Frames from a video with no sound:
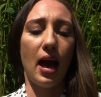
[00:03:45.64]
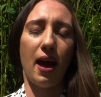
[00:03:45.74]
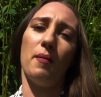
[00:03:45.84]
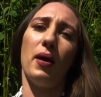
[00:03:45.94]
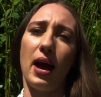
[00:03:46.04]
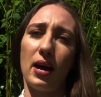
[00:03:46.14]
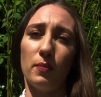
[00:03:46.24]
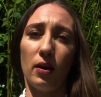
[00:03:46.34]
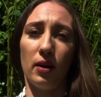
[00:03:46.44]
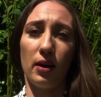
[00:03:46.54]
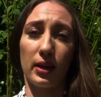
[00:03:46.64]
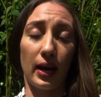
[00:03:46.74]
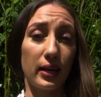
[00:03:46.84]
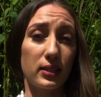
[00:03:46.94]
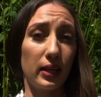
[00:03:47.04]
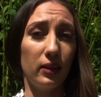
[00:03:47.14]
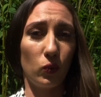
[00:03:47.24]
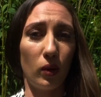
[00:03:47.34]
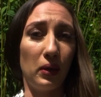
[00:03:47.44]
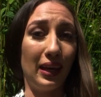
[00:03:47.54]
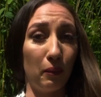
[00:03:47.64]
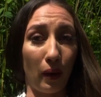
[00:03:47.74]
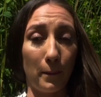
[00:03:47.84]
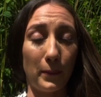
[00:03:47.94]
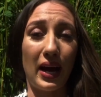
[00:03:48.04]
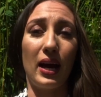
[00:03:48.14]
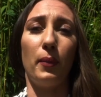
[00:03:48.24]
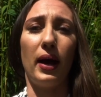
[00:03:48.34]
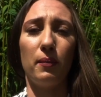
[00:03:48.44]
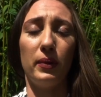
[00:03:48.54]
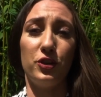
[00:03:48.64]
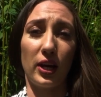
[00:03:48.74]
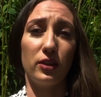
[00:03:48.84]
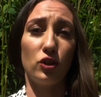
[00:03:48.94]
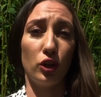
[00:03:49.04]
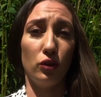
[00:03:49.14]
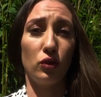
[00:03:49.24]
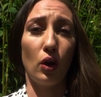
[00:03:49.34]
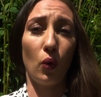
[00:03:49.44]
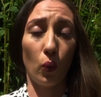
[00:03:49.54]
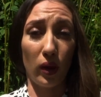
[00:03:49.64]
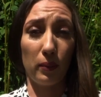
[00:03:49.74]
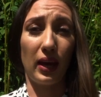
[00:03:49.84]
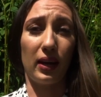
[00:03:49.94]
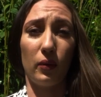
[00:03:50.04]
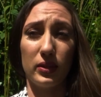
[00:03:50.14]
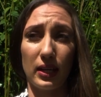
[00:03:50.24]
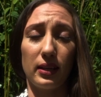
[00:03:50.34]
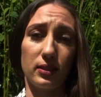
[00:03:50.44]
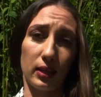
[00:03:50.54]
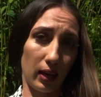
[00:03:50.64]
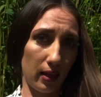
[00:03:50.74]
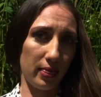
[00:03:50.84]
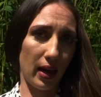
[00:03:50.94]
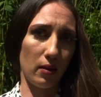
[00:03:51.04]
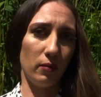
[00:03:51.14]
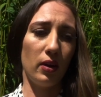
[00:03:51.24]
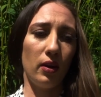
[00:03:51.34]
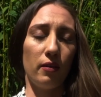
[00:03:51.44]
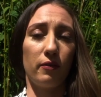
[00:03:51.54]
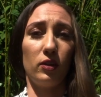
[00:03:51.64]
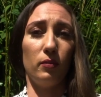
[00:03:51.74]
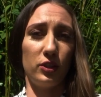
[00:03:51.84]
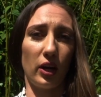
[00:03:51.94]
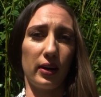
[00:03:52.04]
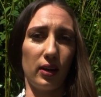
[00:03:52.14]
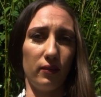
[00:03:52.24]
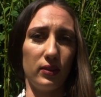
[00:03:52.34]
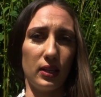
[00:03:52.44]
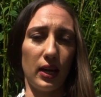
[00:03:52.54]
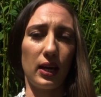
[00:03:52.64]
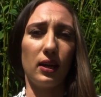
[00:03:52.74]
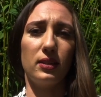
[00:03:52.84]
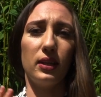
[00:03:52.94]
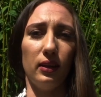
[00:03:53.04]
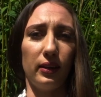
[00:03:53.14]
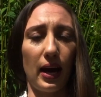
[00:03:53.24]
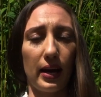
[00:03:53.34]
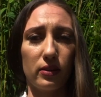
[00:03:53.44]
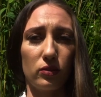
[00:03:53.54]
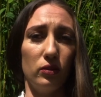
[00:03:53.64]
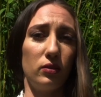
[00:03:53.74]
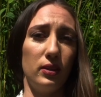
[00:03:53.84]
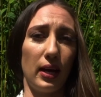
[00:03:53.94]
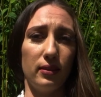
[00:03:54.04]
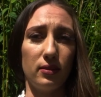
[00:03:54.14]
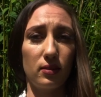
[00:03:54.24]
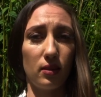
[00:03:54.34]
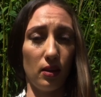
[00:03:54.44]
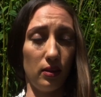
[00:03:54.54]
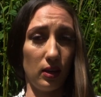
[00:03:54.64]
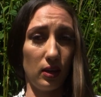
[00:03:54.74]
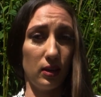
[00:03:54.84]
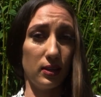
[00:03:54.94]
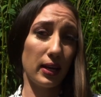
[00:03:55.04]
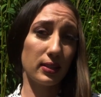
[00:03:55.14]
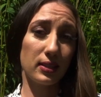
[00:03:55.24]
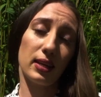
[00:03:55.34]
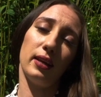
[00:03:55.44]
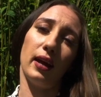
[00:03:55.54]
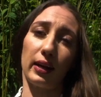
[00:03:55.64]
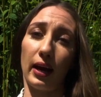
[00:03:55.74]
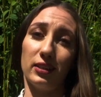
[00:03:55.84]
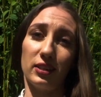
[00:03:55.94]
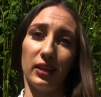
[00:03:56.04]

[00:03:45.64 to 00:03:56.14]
I had my character heels with me in my bag, but I had my jazz shoes with me and I was dancing in them for the majority of the day until they asked us to dance the dance in our character